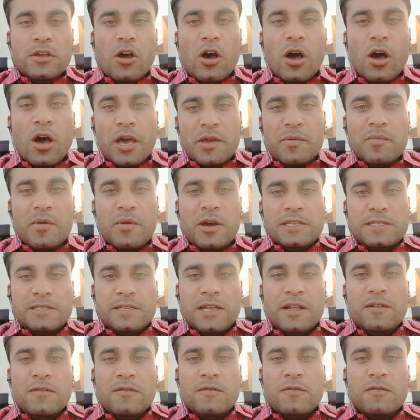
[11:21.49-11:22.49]
I
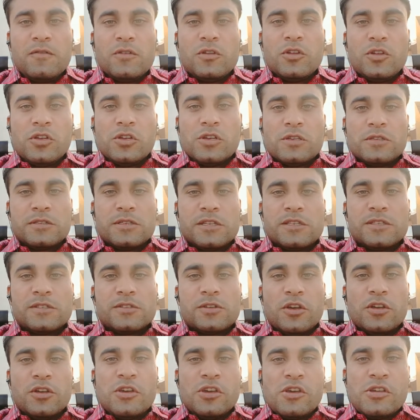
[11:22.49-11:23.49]
myself, since
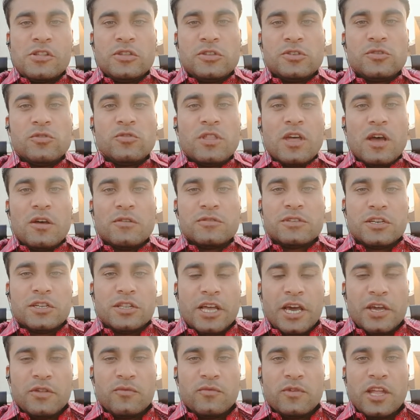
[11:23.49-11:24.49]
in
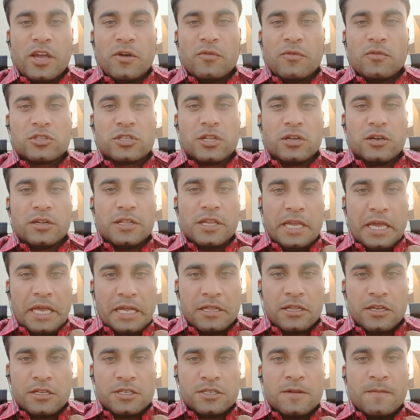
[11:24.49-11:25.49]
2009 when I was learning
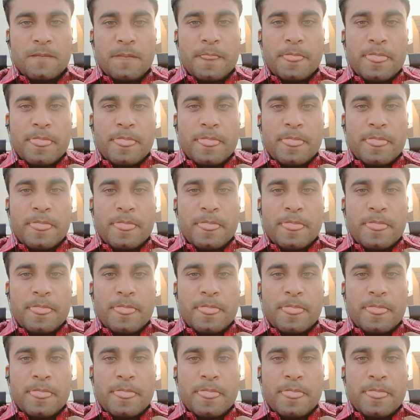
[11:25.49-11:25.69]
English,